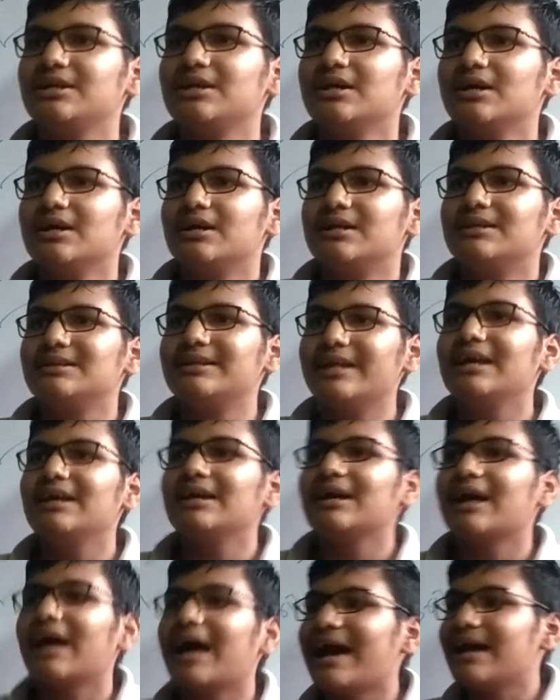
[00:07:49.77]
They
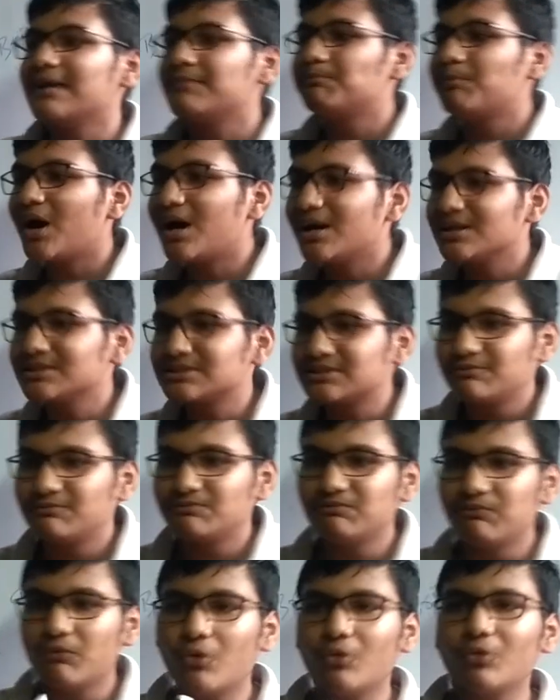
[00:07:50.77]
had passed
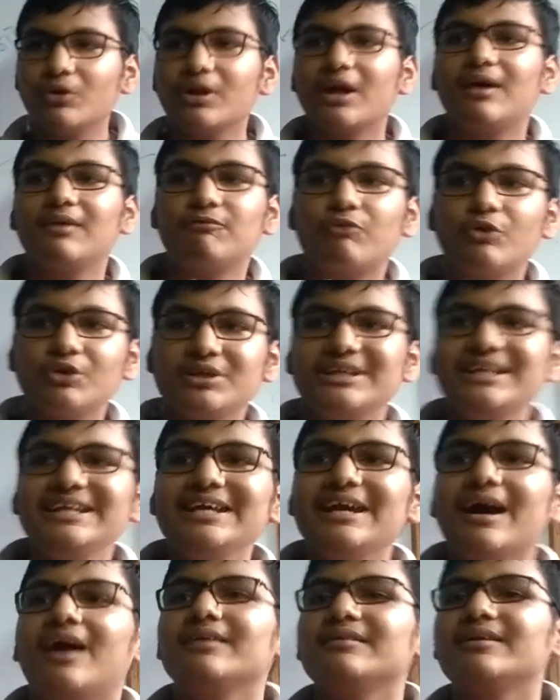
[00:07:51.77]

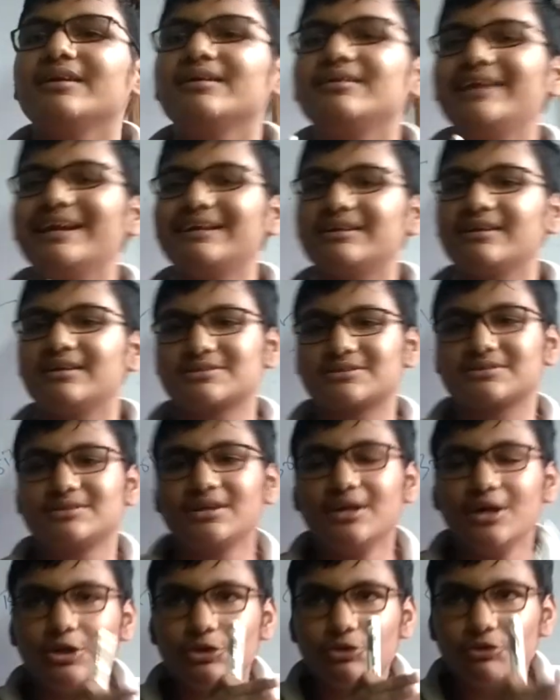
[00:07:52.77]
400 letters to
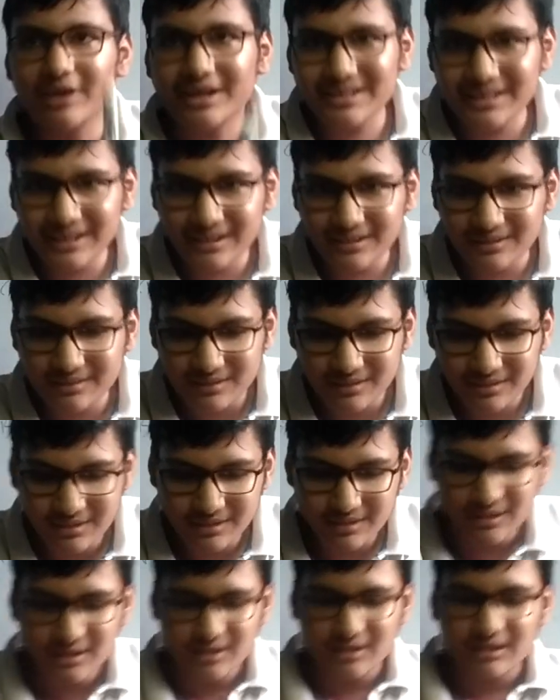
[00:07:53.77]
the king,
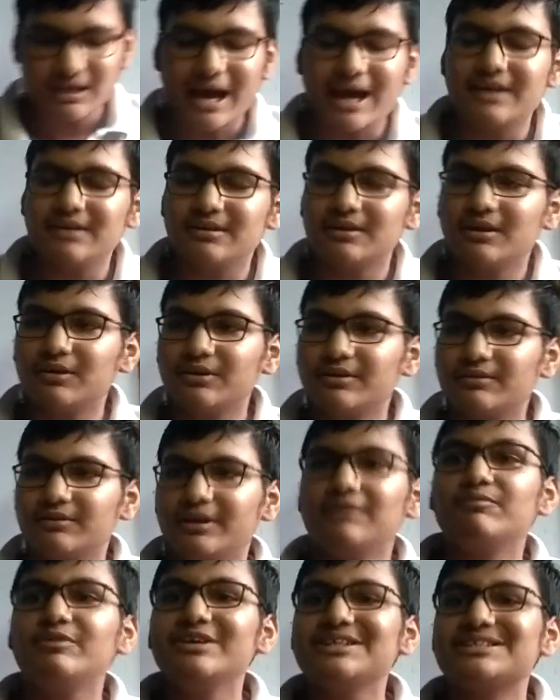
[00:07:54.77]
and in
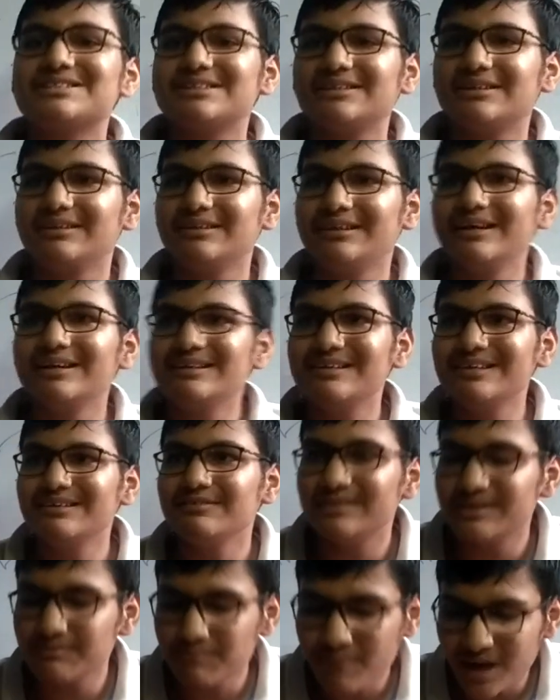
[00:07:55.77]
which their
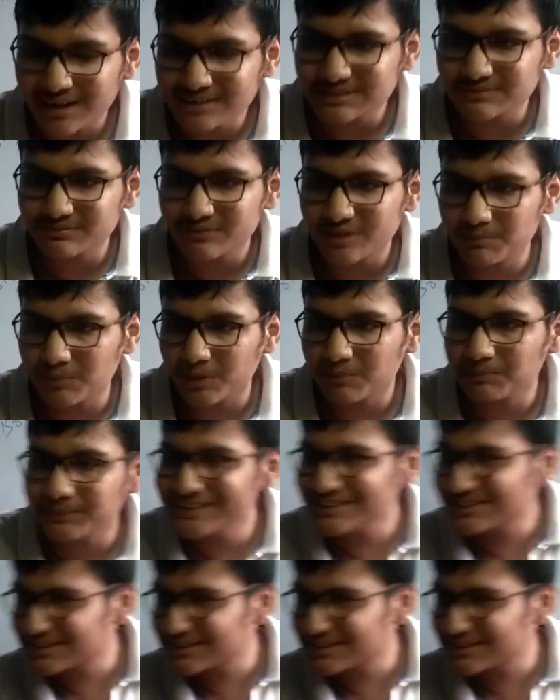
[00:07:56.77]
demands were published.